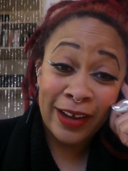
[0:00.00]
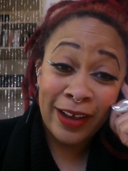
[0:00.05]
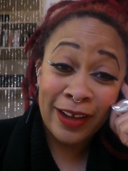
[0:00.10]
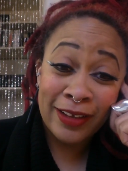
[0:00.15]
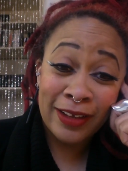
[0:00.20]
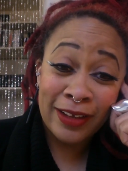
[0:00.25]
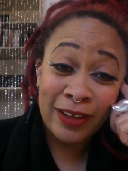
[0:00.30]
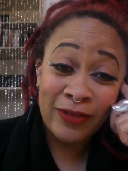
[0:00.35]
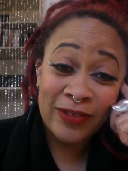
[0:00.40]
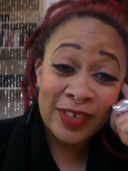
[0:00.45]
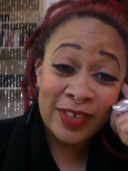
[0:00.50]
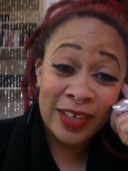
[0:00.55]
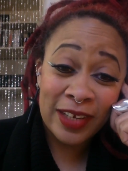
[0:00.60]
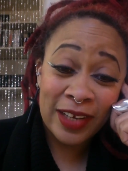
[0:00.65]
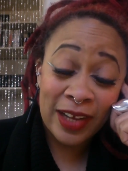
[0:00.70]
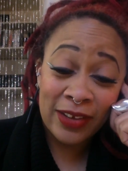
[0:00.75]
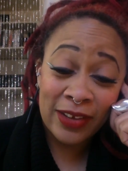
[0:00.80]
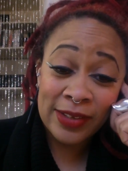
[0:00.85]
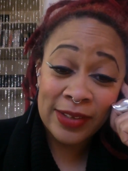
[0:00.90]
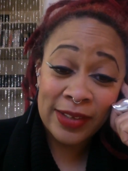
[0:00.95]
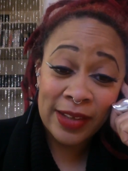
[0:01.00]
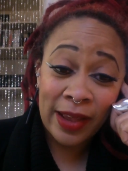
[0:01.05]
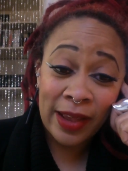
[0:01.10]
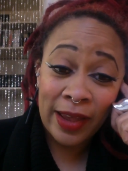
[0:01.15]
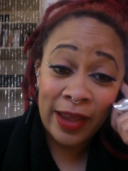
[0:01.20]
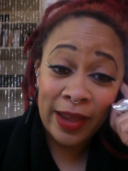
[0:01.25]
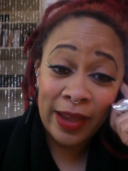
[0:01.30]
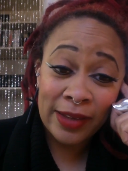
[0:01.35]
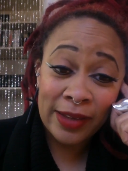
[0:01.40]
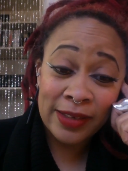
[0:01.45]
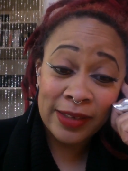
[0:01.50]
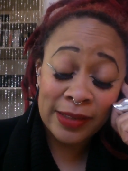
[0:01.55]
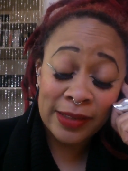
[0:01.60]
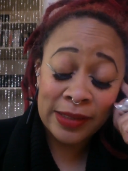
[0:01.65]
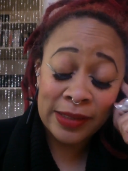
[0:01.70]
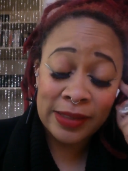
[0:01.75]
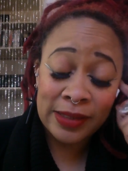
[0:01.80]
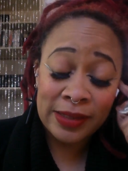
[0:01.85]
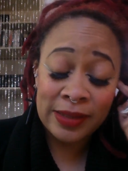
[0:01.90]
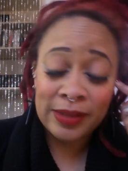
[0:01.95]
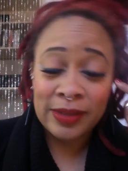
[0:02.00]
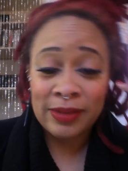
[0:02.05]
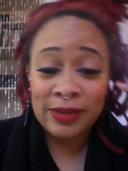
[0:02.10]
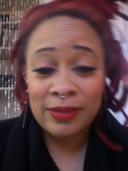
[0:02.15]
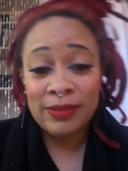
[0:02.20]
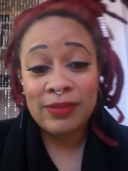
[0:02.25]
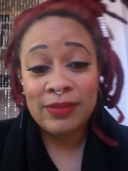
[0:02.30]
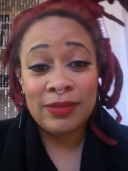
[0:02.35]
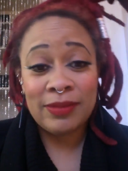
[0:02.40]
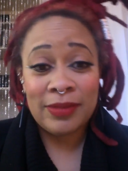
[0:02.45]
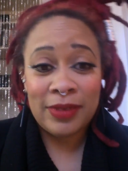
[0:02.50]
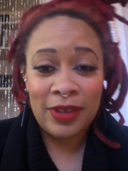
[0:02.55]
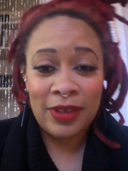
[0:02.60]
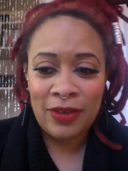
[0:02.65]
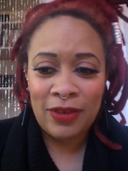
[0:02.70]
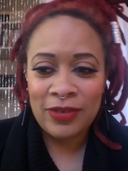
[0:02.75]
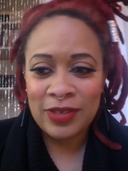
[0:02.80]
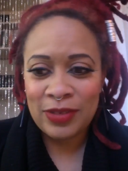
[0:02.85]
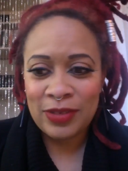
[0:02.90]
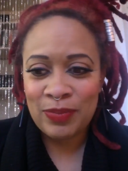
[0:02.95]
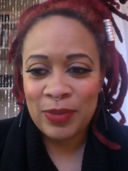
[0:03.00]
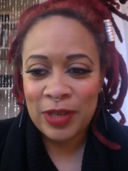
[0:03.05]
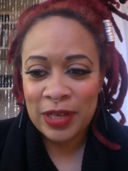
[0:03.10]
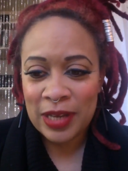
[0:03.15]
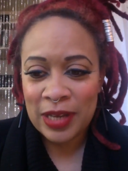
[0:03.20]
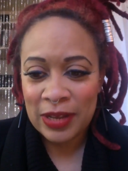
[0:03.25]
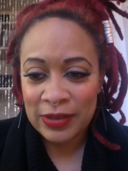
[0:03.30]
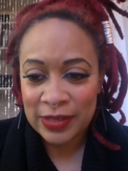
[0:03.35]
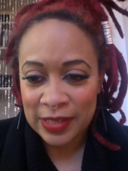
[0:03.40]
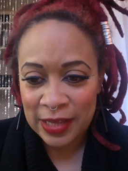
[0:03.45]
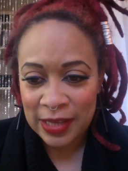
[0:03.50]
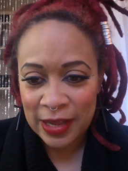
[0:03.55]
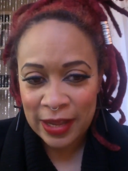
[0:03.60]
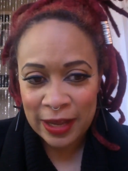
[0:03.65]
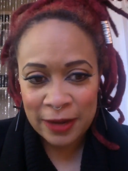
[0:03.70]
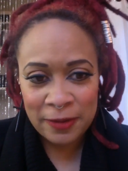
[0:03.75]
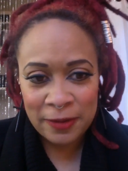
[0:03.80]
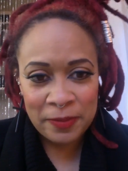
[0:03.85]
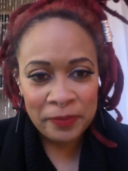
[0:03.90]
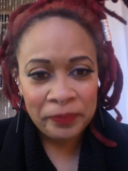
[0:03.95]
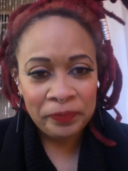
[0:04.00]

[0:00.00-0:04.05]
I love sitting outside, just being outside.